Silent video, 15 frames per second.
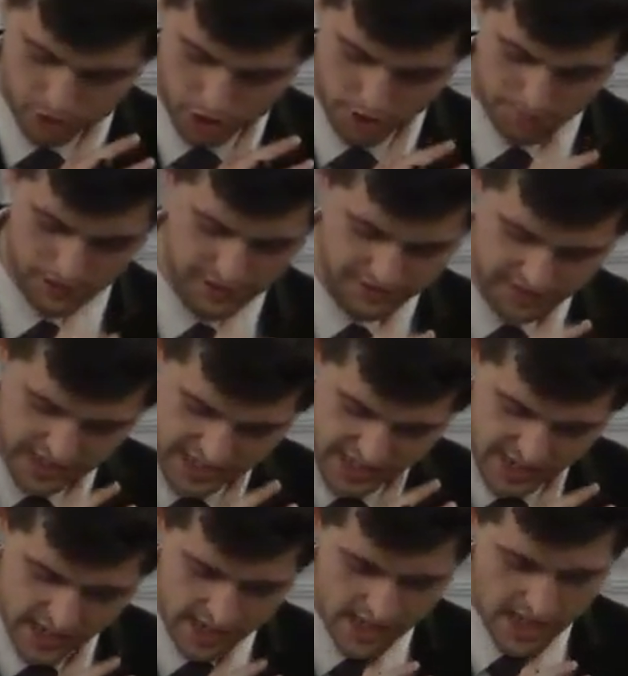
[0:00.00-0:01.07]
uplifted,
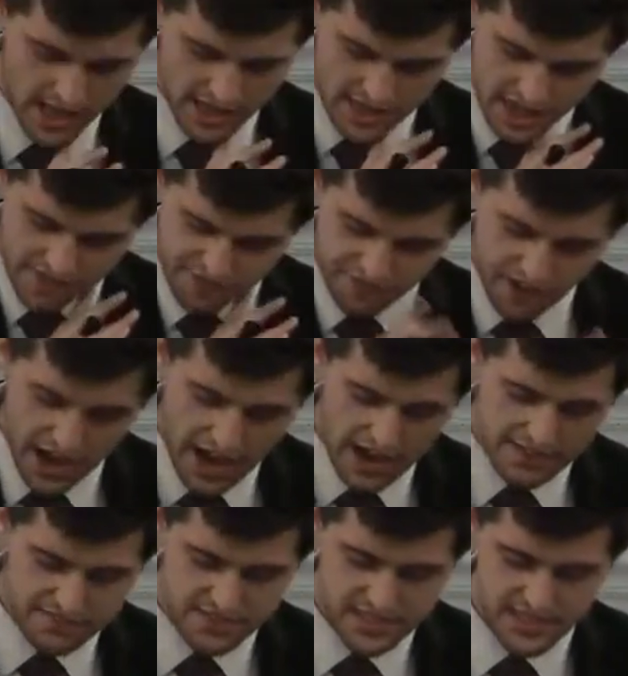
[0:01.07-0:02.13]
that
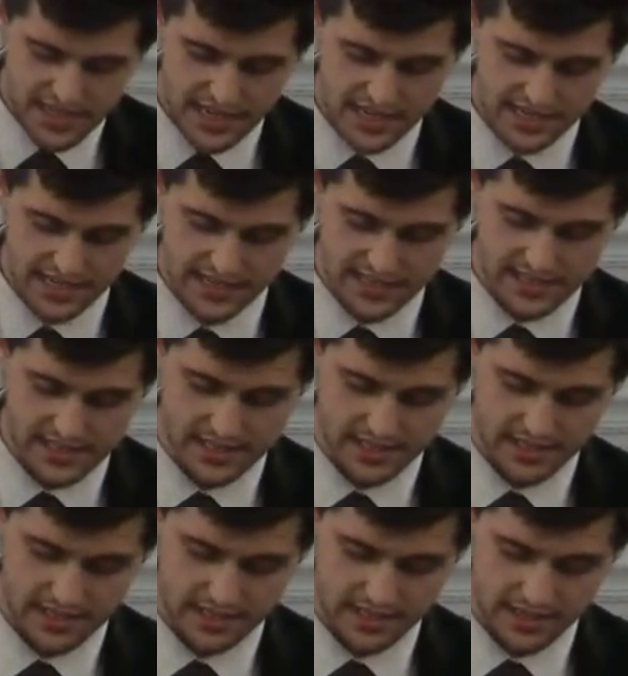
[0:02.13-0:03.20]
I,
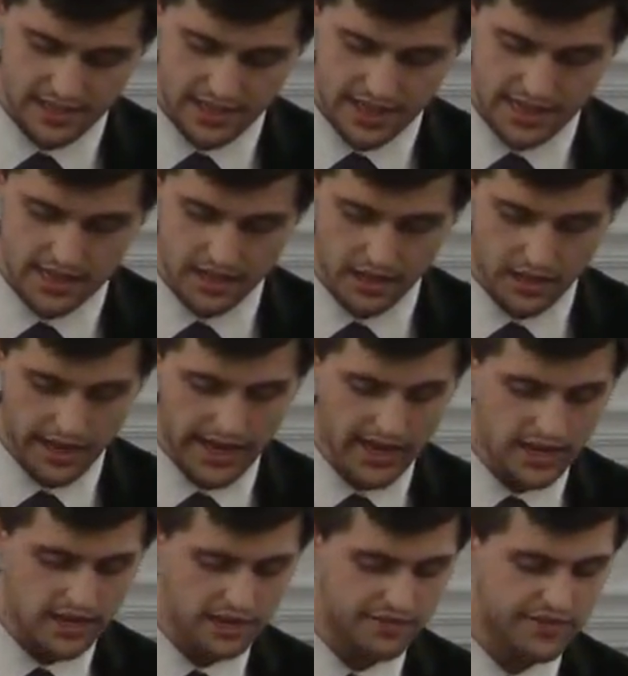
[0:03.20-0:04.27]
in the
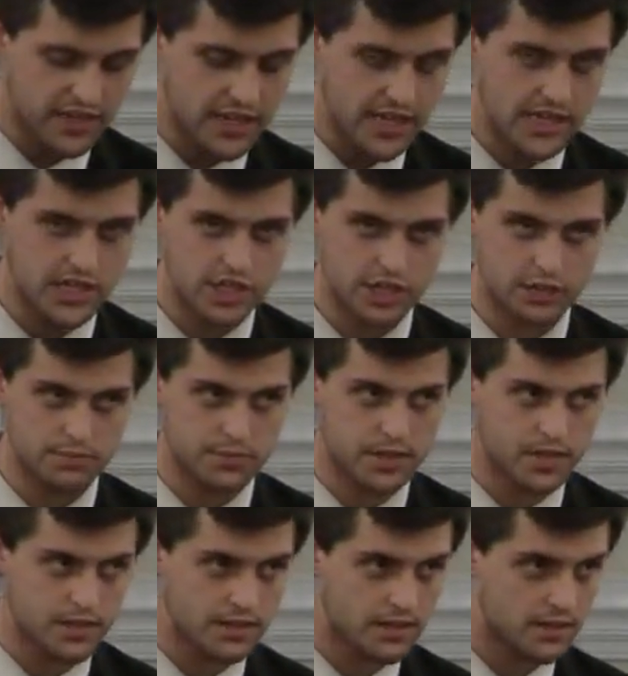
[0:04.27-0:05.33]
land of Egypt,
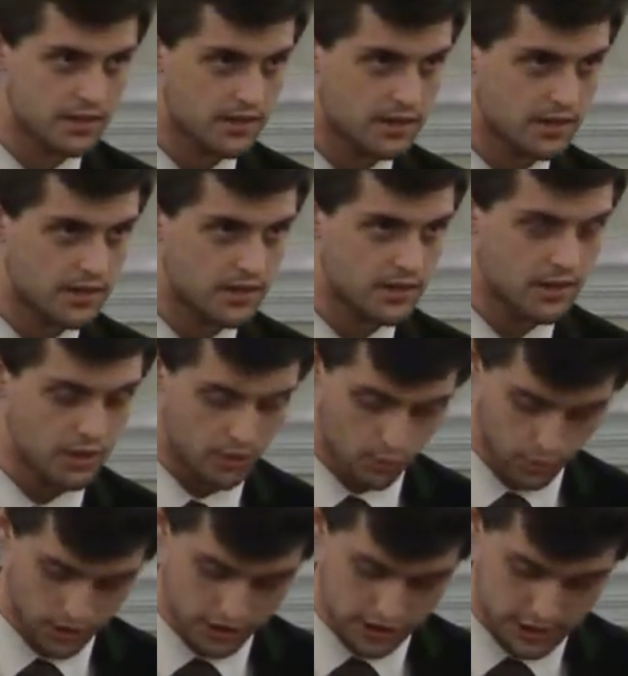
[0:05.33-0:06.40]

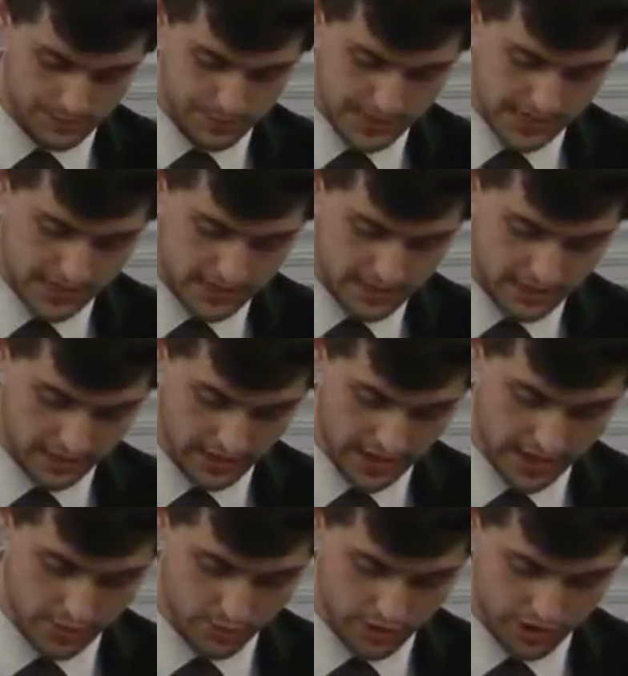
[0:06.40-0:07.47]
will speak the
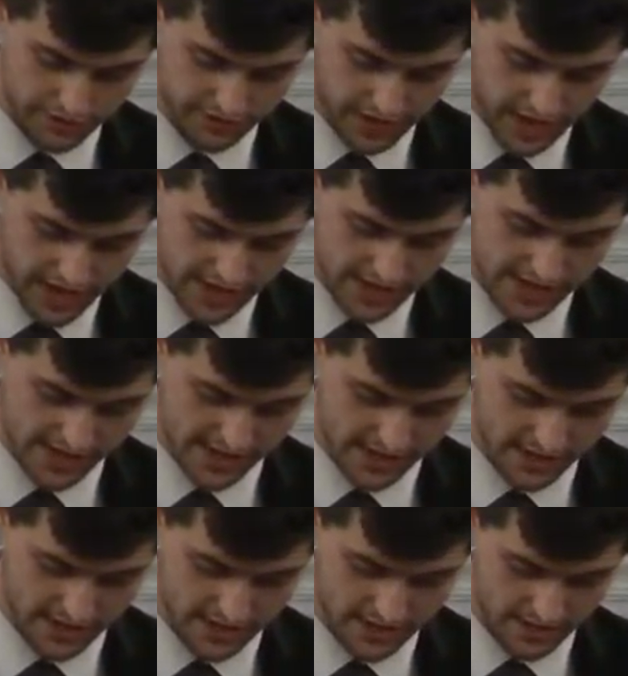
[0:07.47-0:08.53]
language of Canaan.
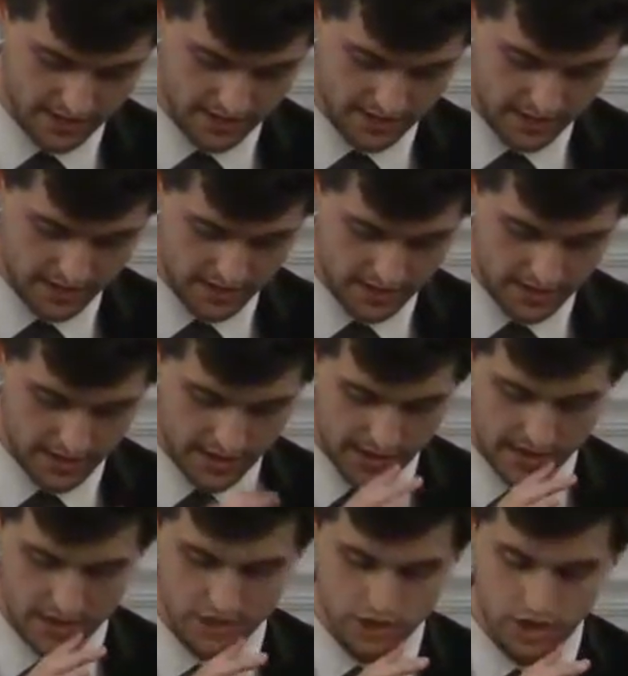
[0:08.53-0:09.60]

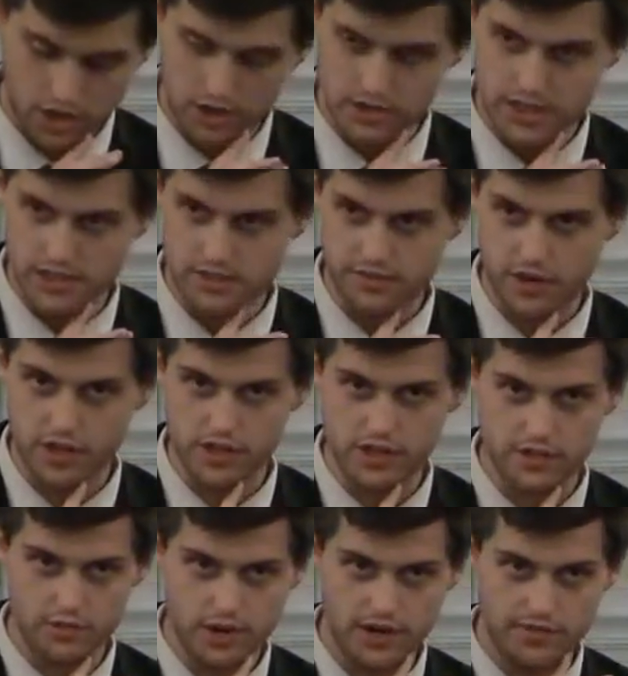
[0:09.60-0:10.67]
And Charles read
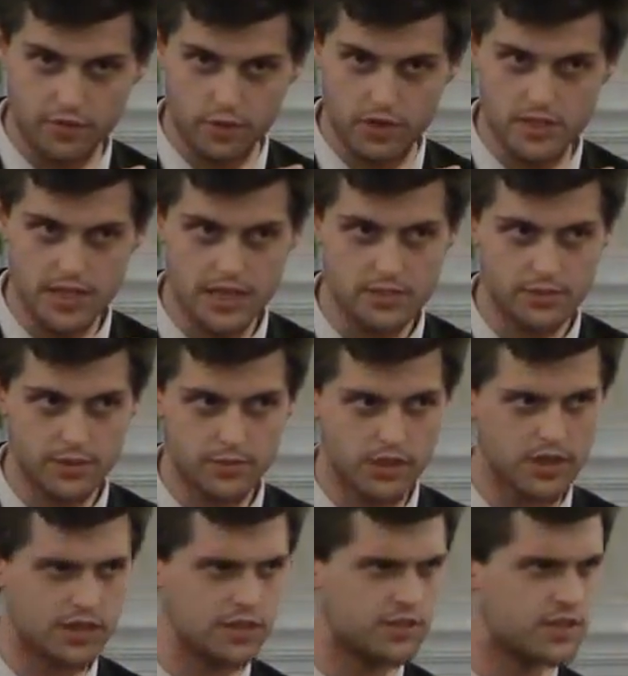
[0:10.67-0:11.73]
for us
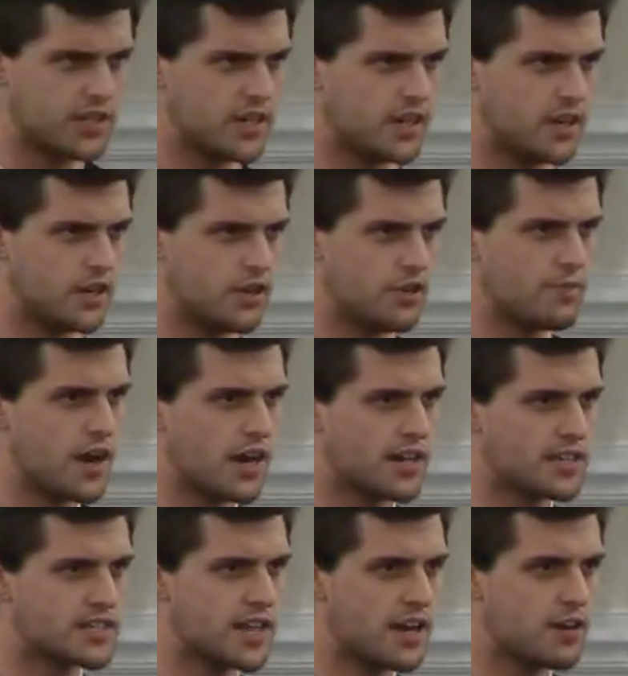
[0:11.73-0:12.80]
using New American
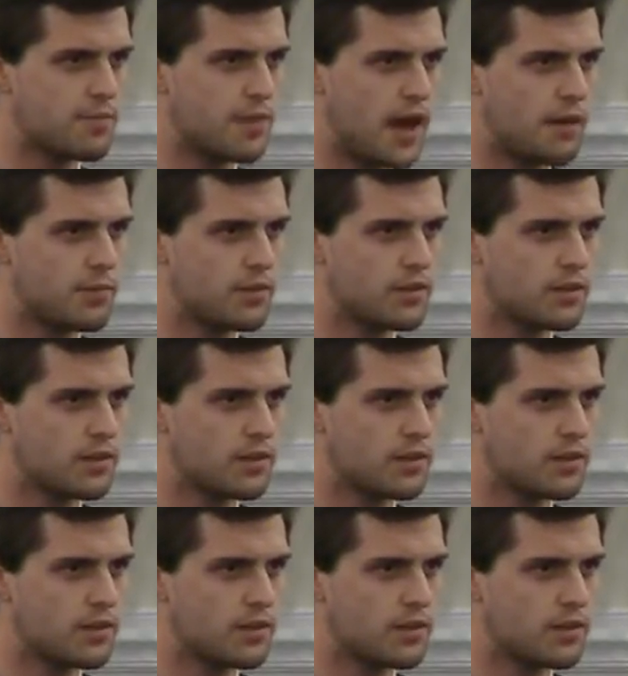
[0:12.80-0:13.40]
Standard Bible.